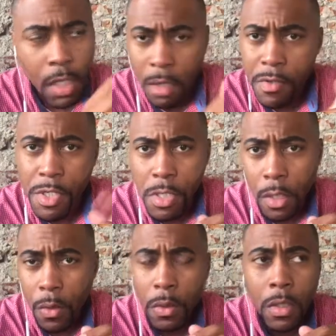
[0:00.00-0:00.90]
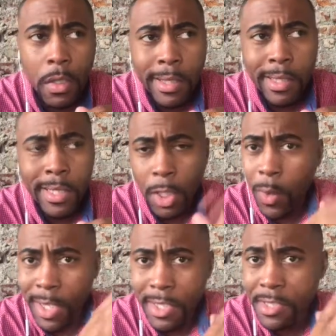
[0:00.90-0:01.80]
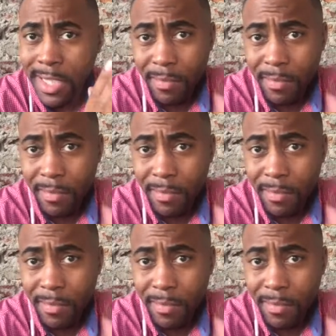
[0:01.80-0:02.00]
of a show that, quite honestly,